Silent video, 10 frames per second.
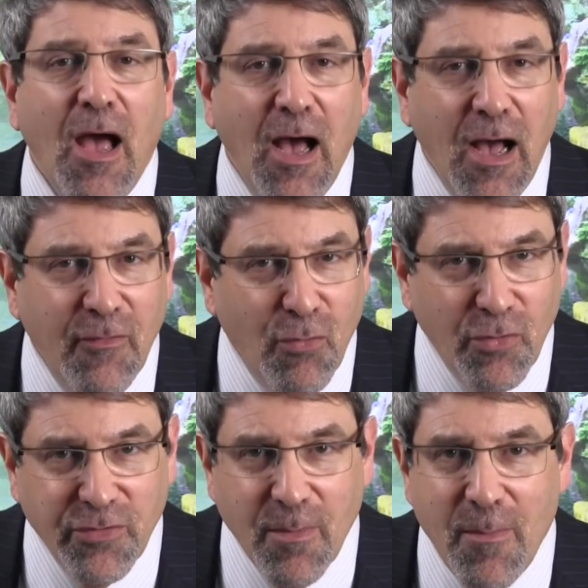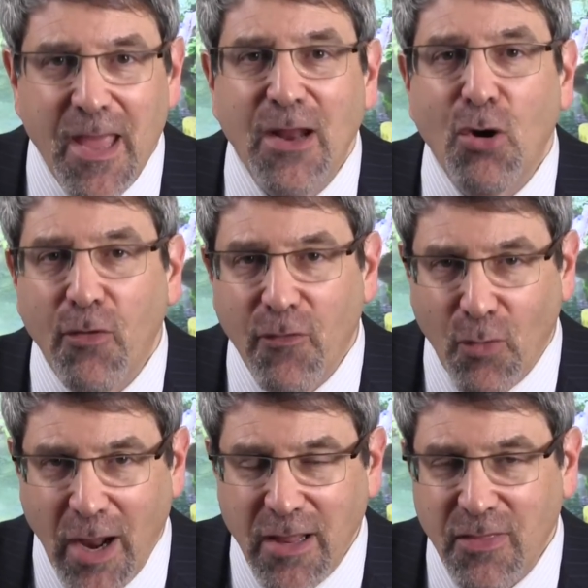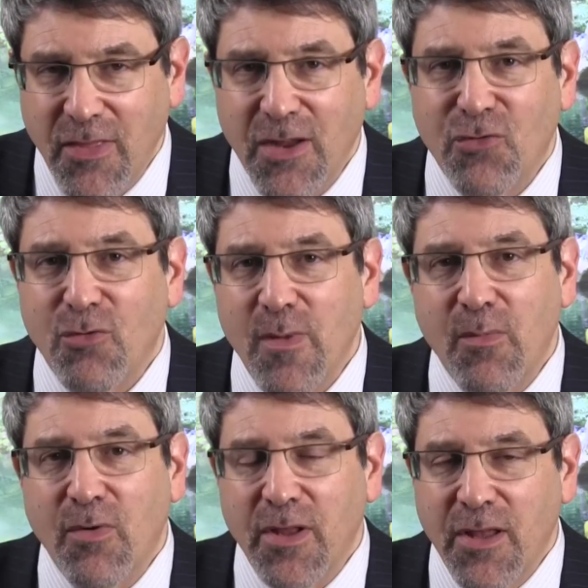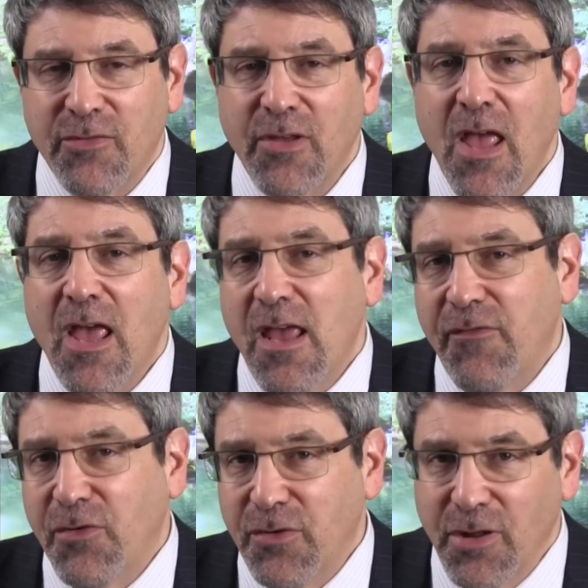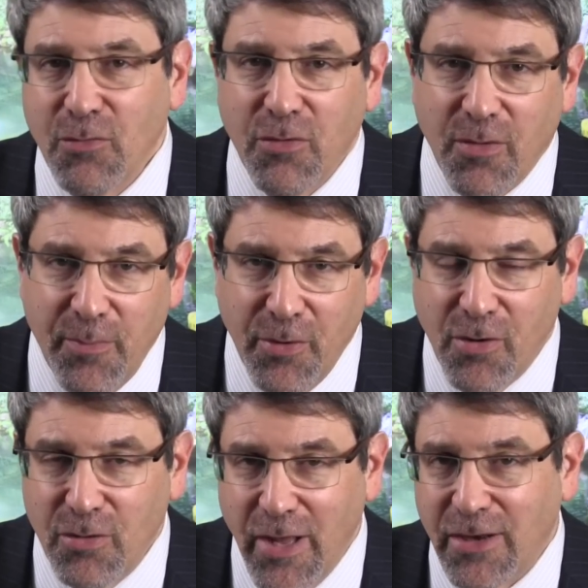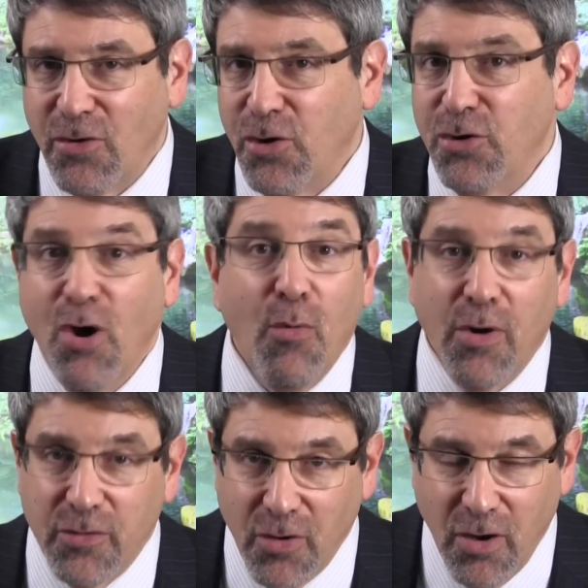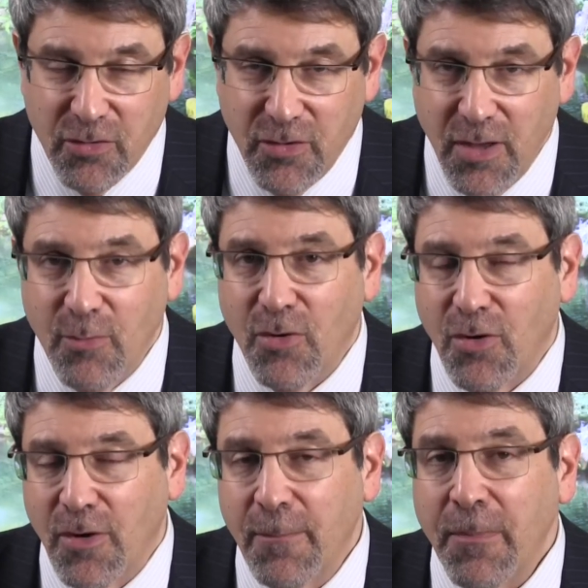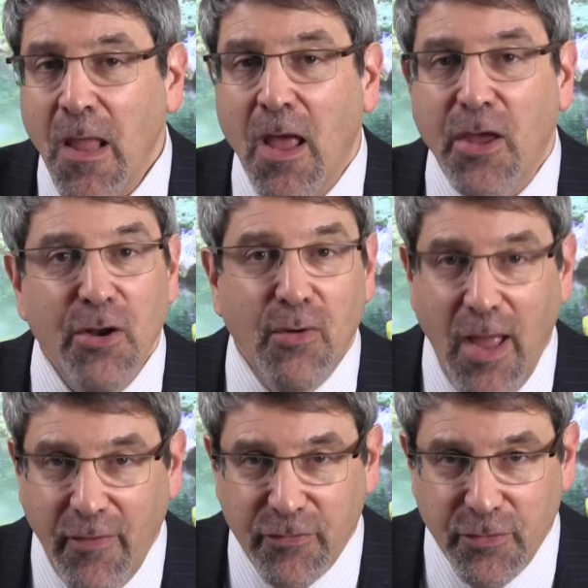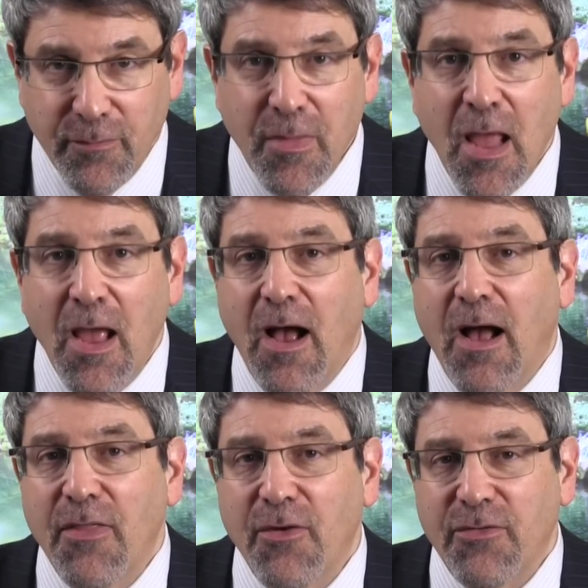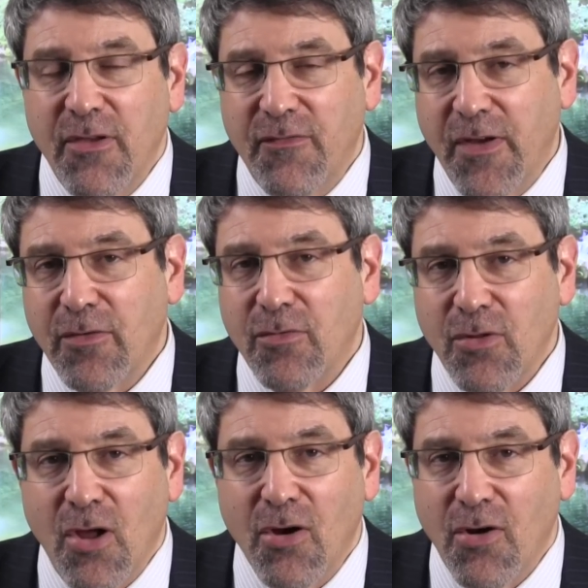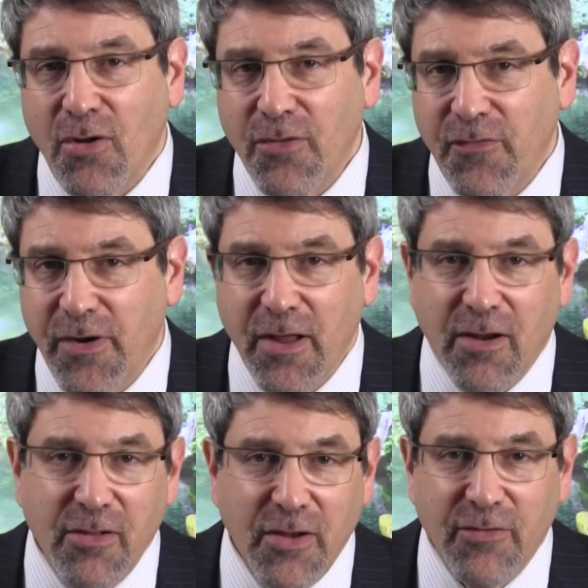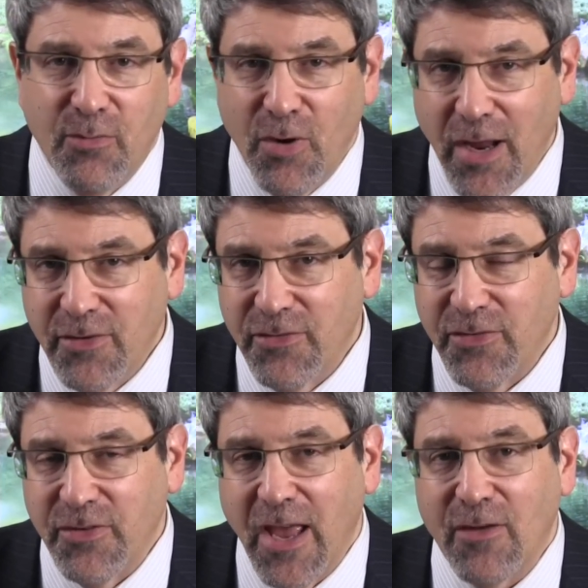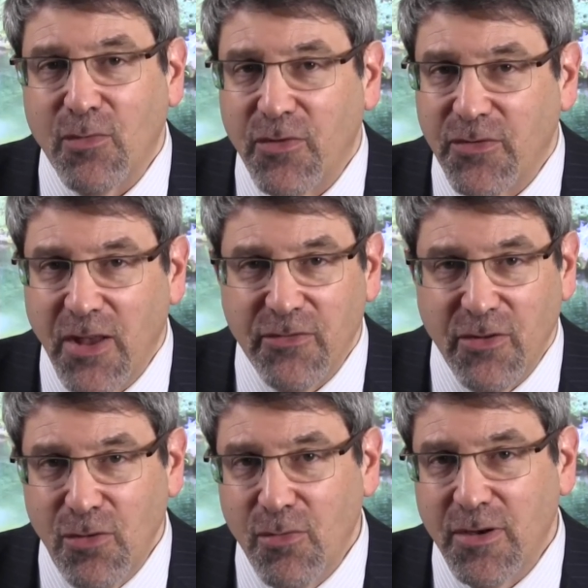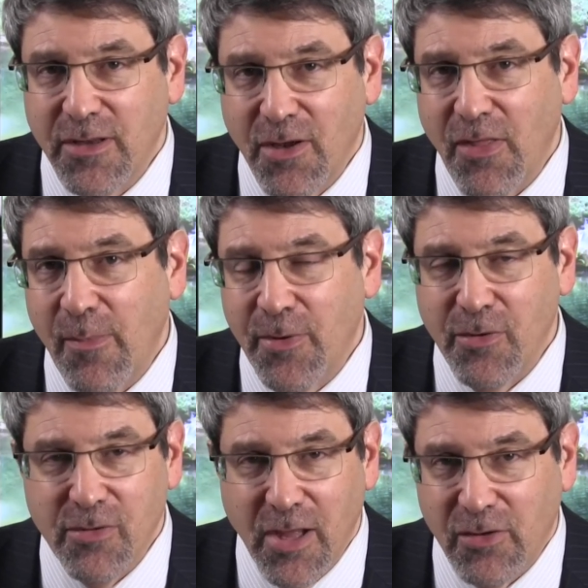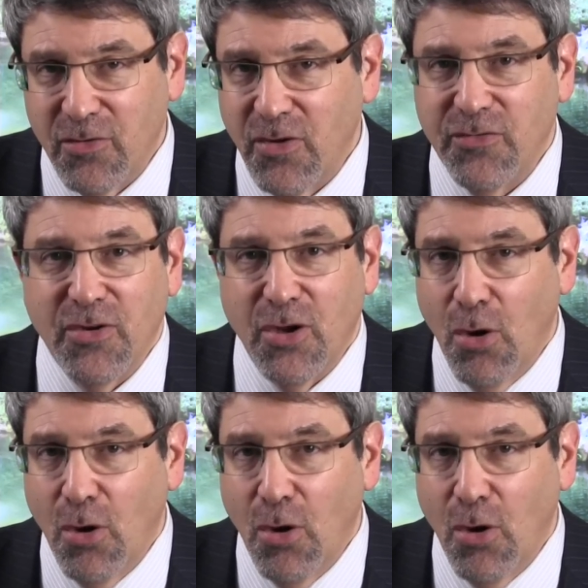Uh, of course, the main overriding thing to remember is if you're dealing with a bill collector and you don't want to talk to him or her, you don't have to. Uh, there's a federal law called the Fair Debt Collection Practices Act, which says that you can tell that bill collector just to